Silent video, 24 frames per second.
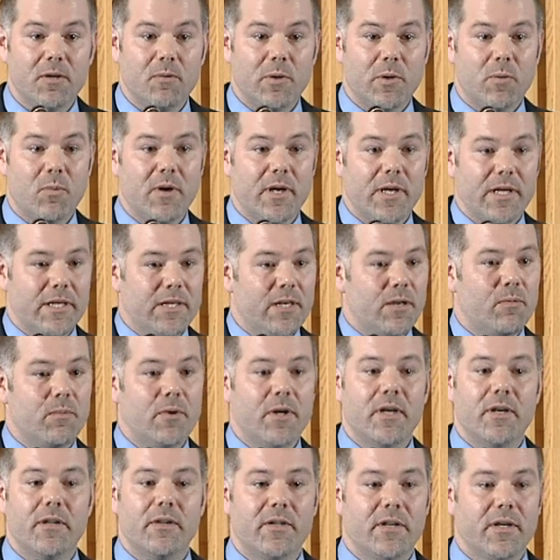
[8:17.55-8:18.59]
We want to get
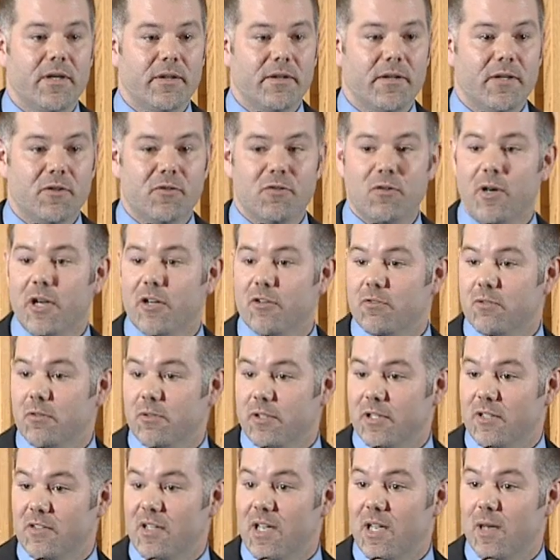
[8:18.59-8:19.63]
rid of the terrestrial
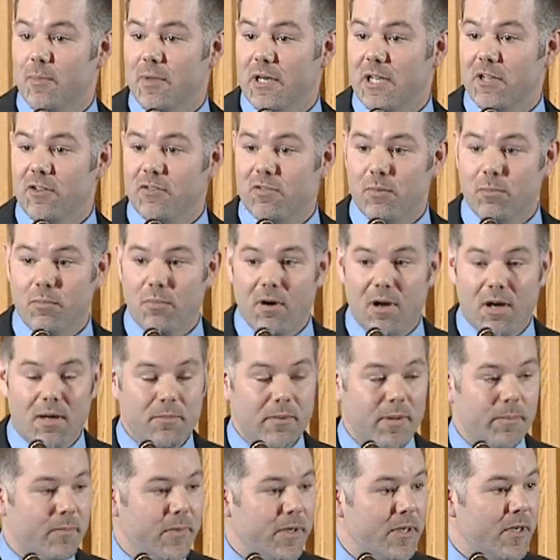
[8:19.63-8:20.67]
contamination
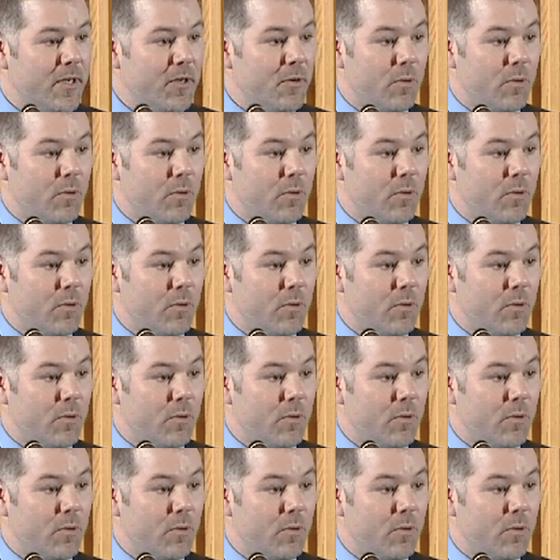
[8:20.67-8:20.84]
problem.